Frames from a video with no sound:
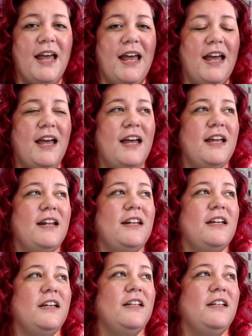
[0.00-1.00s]

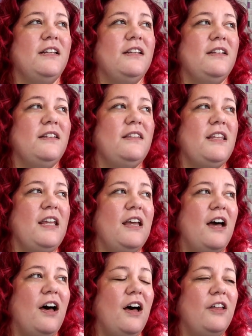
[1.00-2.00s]
And
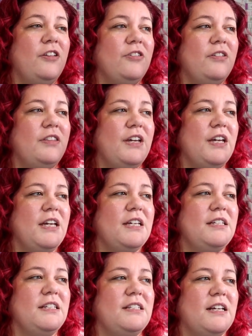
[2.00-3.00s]
the other thing
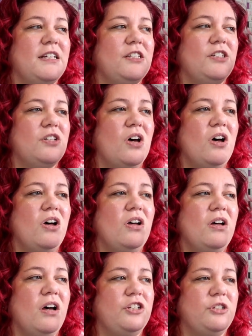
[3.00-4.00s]
is, is I
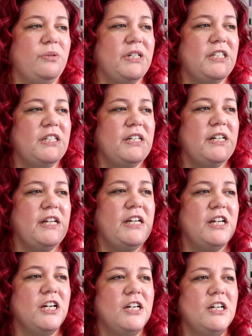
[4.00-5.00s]
saw a twist in
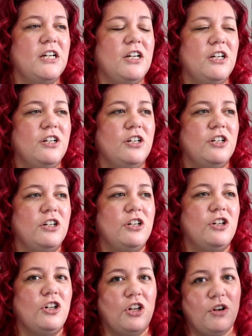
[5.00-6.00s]
here
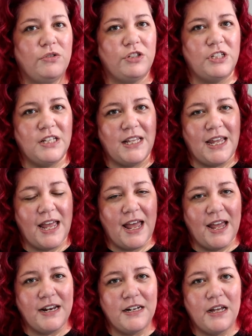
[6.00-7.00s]
close to the
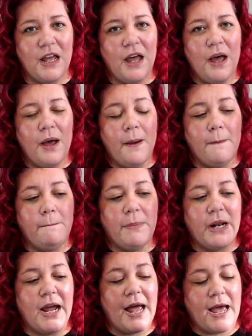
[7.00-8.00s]
end,
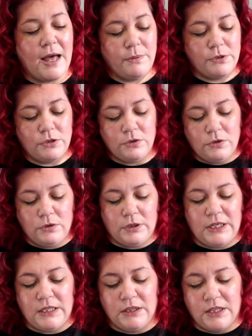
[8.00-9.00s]
but I
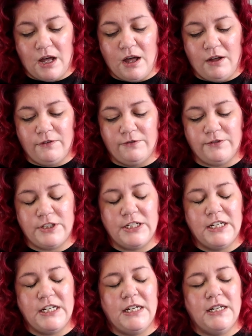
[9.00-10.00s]
absolutely loved
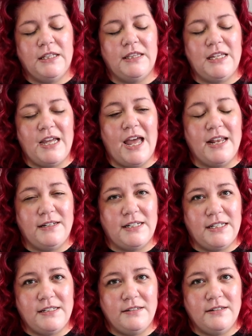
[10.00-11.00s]
the
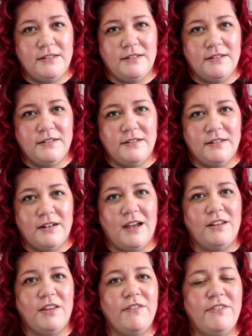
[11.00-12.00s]
ending.
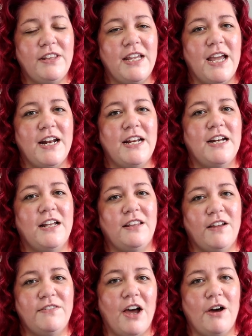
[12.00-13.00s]
I loved the ending. I
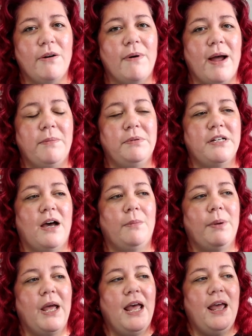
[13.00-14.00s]
loved how it wrapped up.